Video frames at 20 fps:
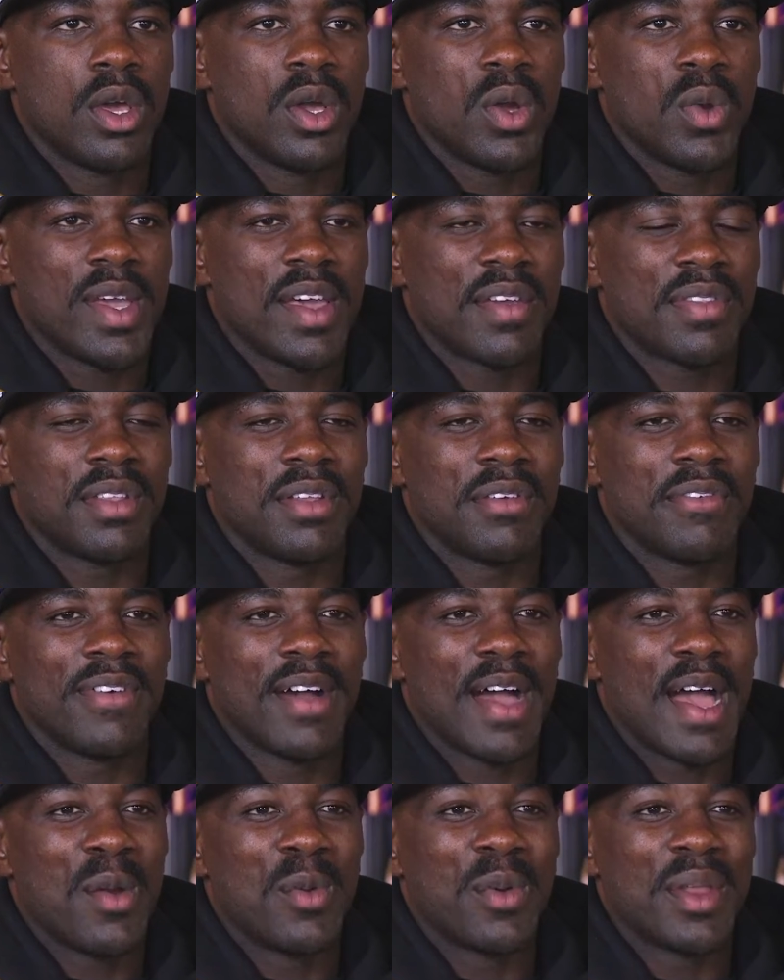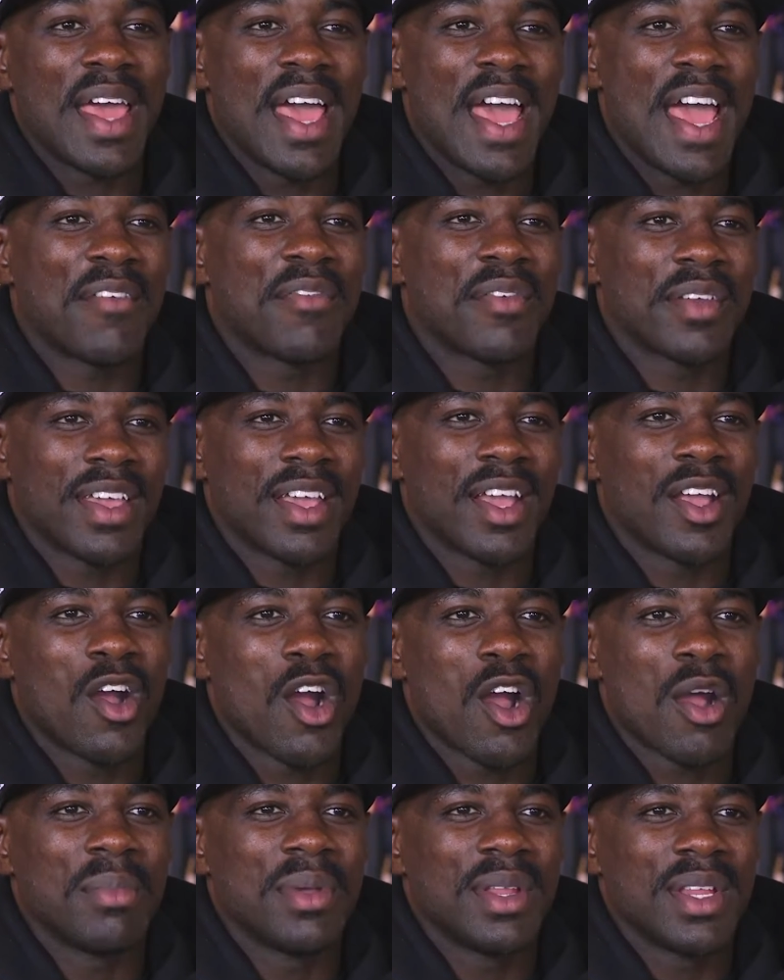We have to define what an African
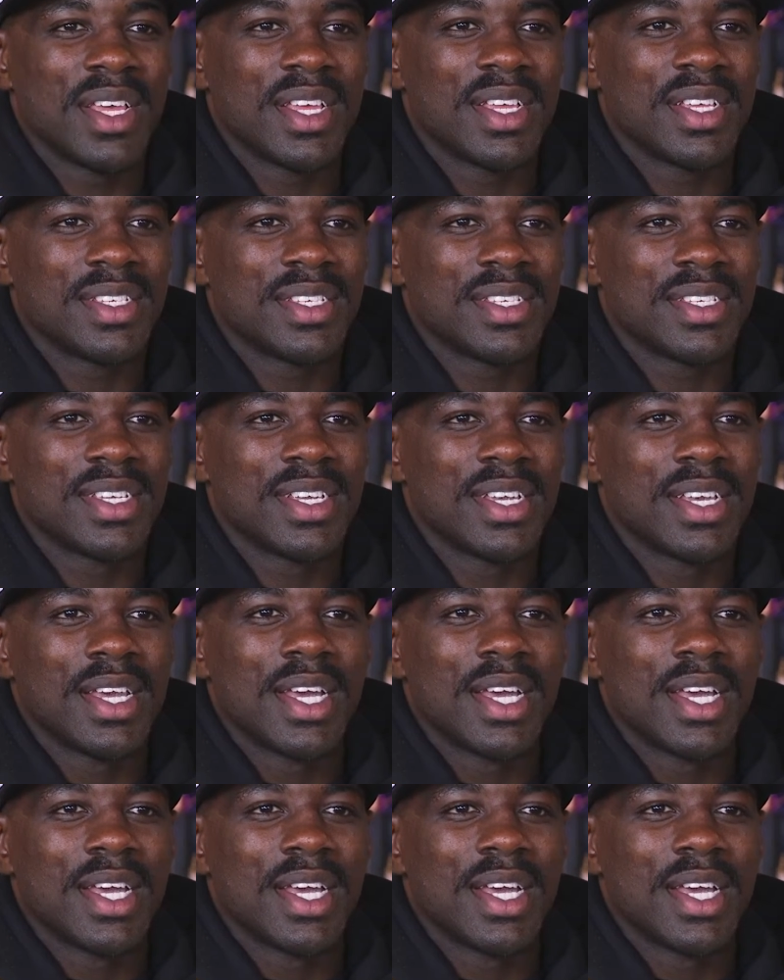garment is,